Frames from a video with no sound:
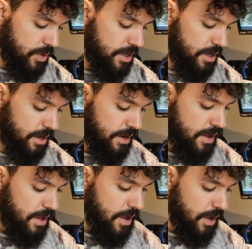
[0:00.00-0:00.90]
here
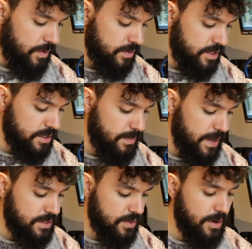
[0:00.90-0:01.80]
on this
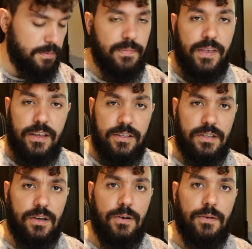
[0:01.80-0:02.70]
main screen.
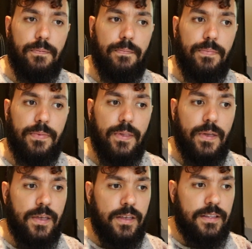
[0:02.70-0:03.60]
So
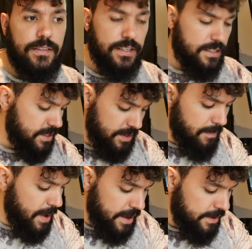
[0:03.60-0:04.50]
this is the
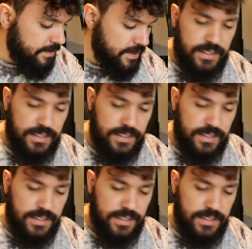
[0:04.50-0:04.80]
main